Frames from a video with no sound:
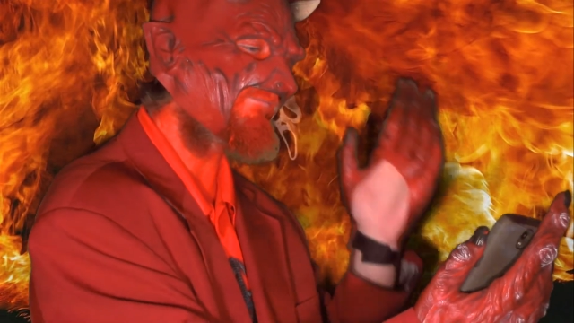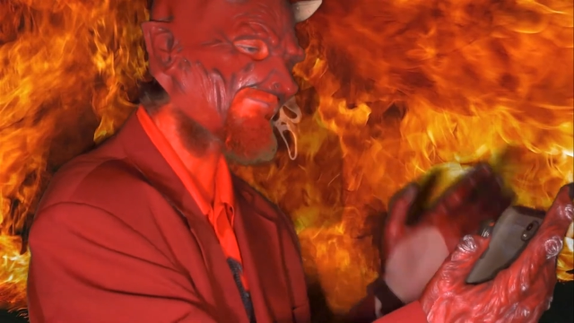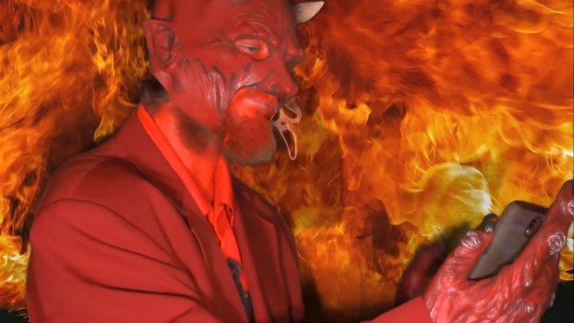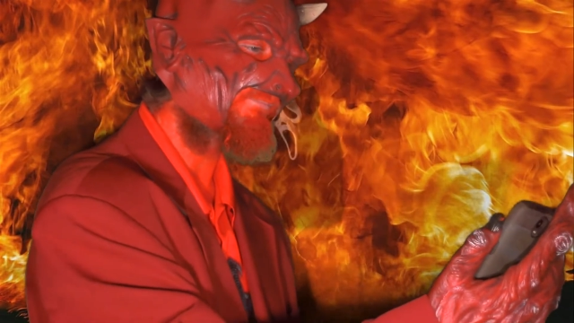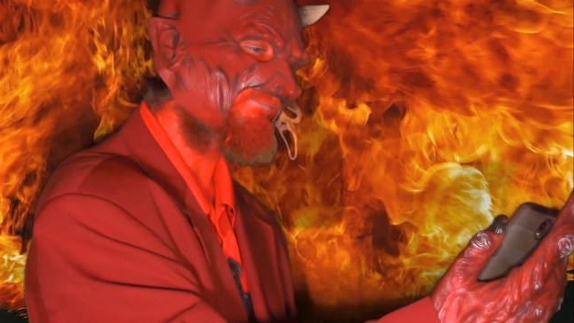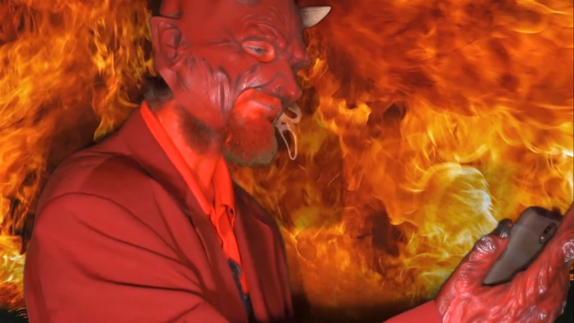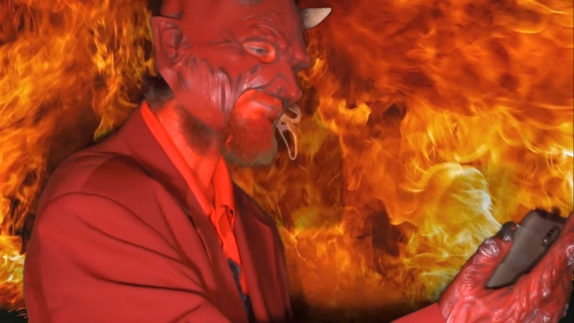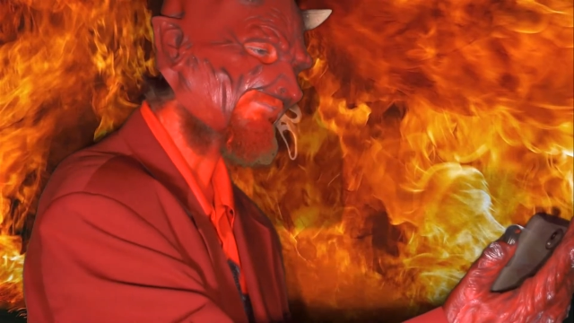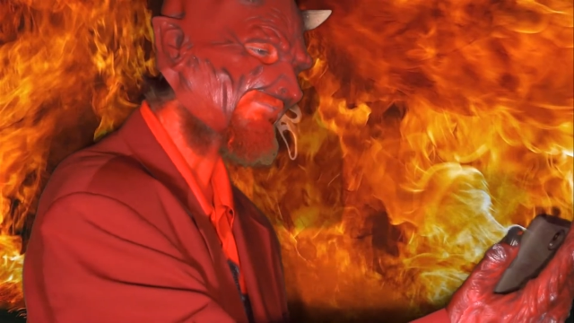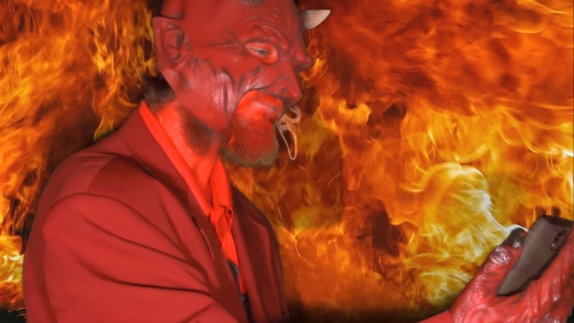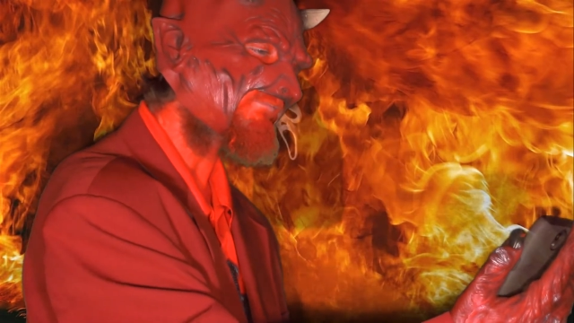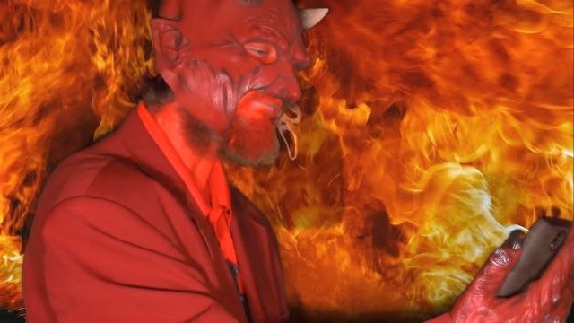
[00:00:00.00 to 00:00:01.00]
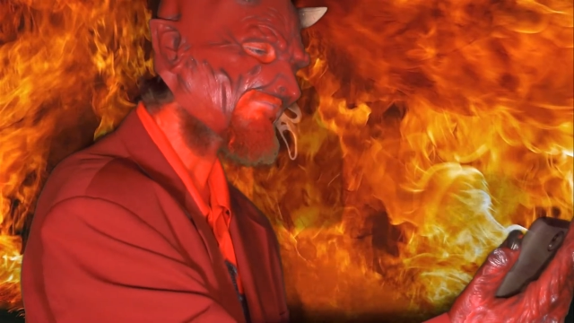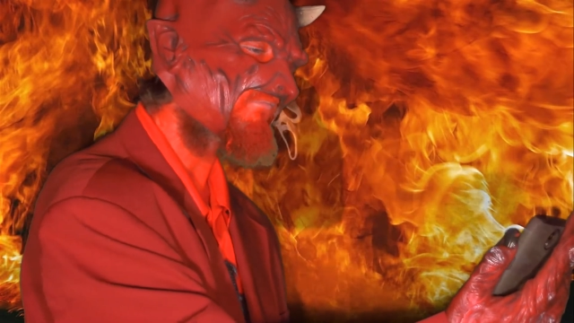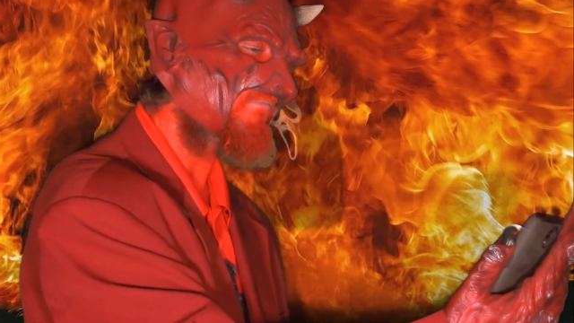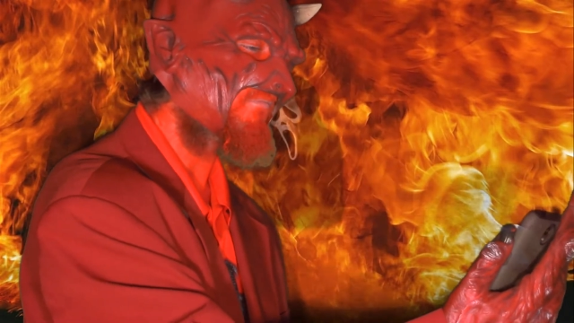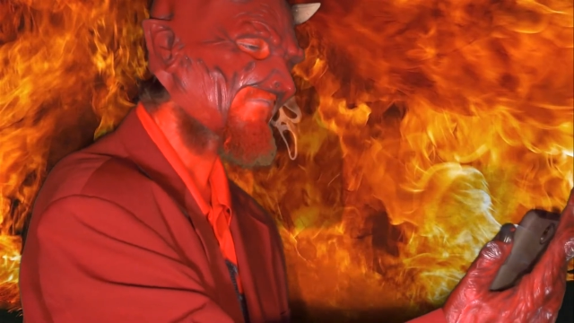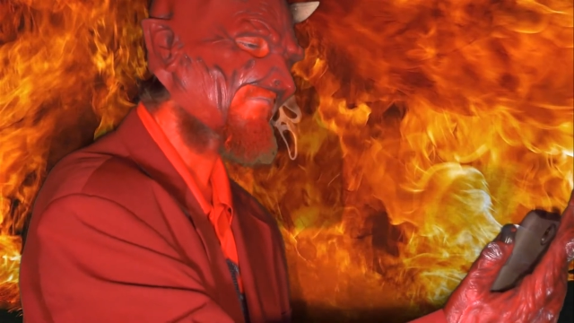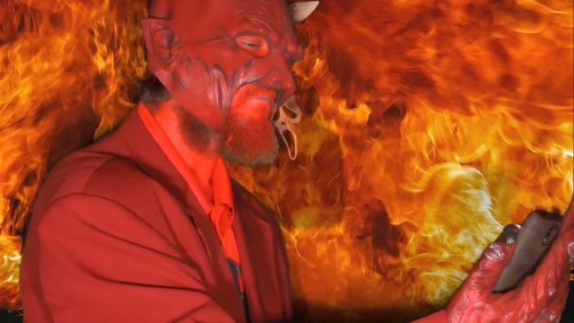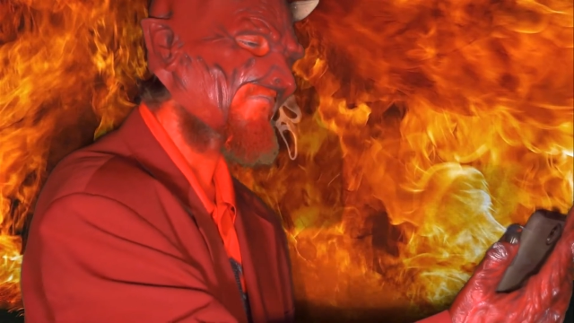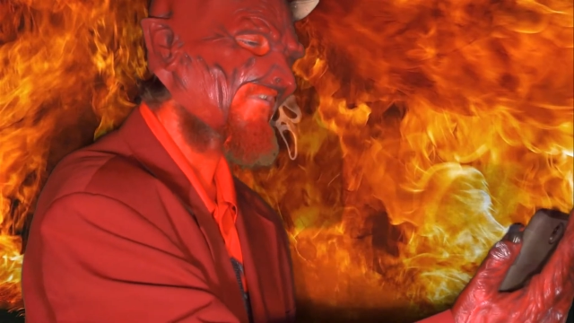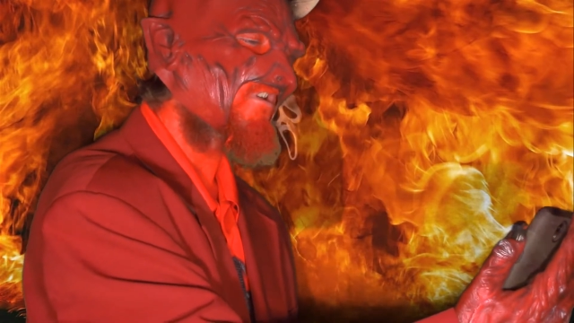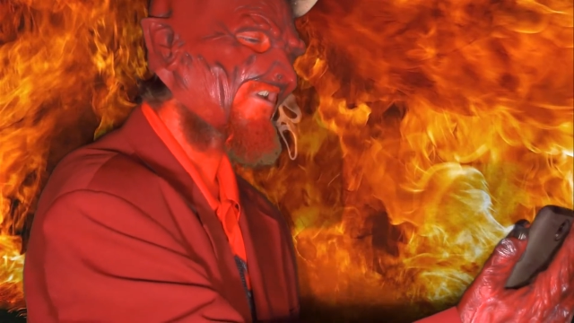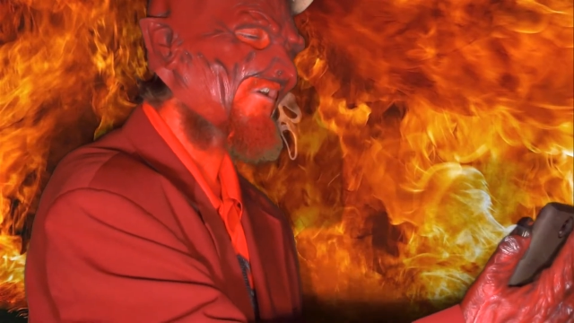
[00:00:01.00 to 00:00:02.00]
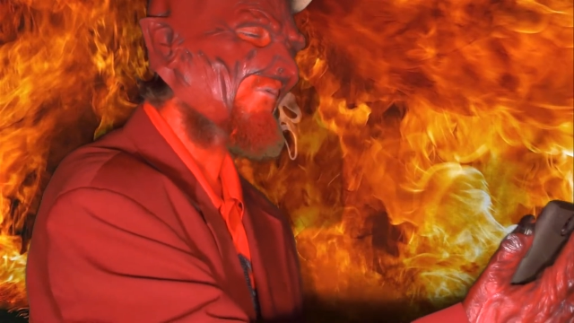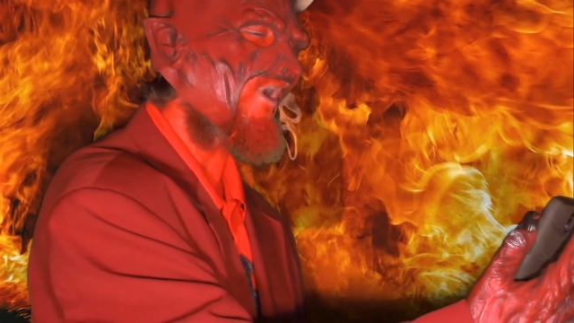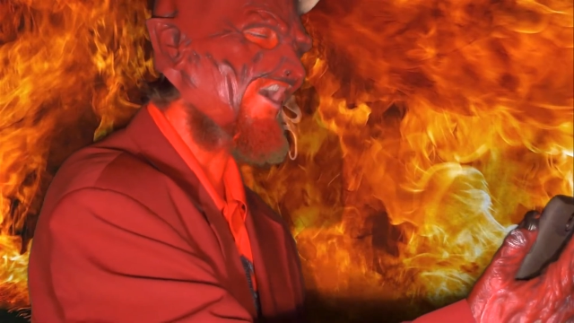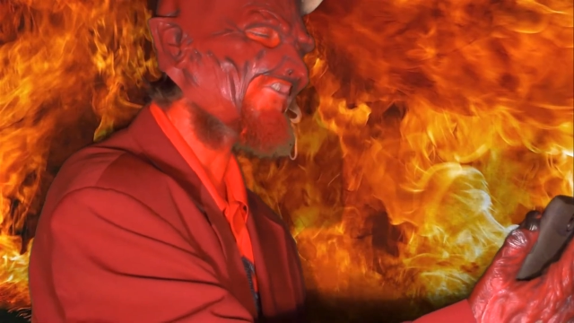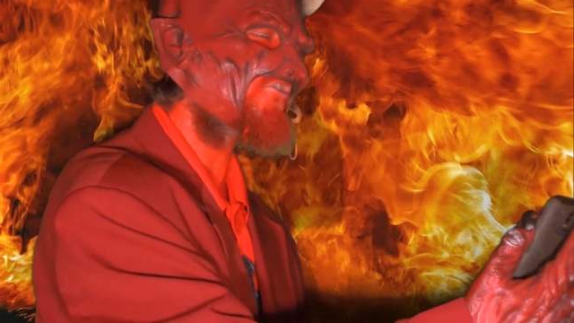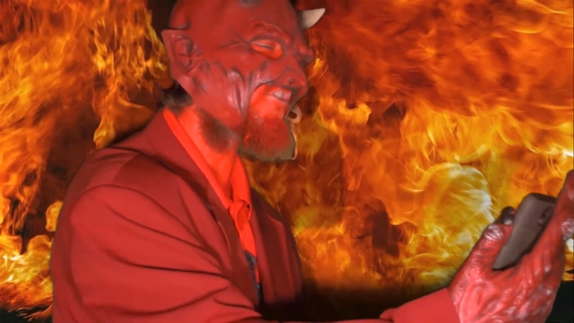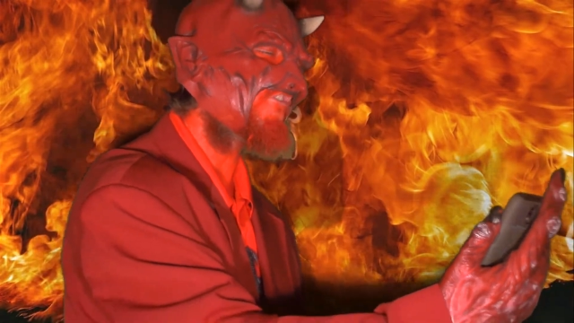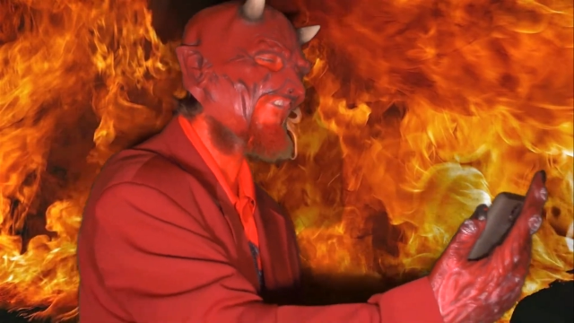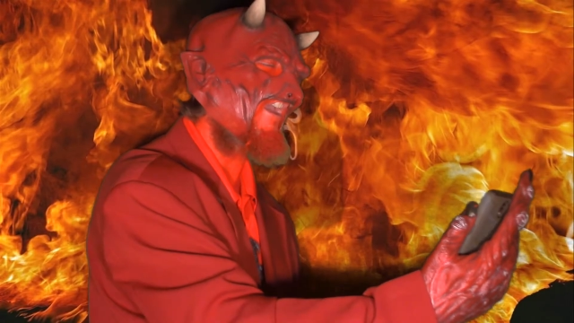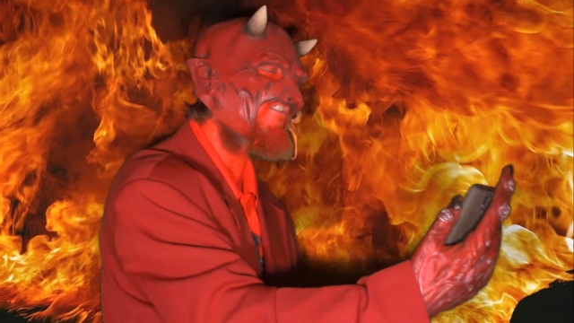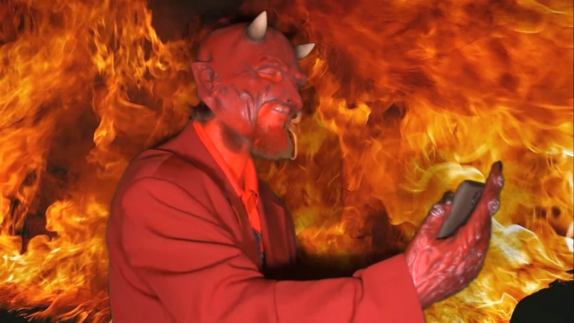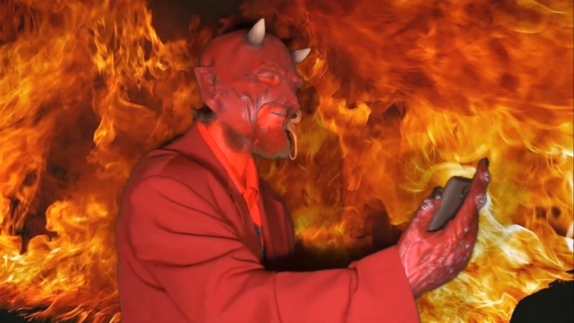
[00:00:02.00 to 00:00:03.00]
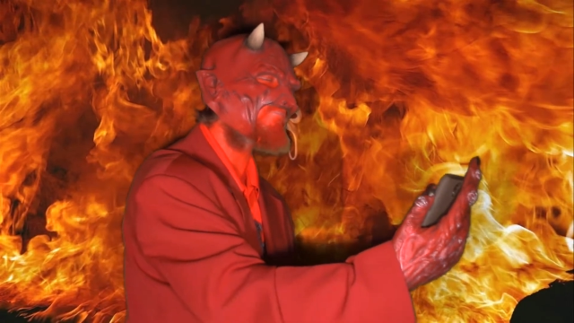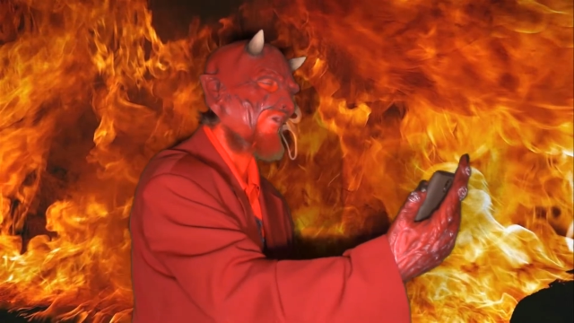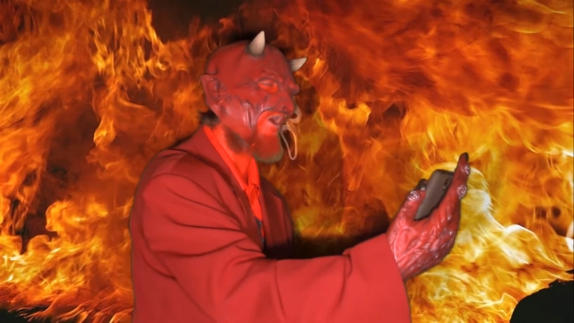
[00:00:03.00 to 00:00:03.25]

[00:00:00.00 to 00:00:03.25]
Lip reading: Nobody's mouth can be seen.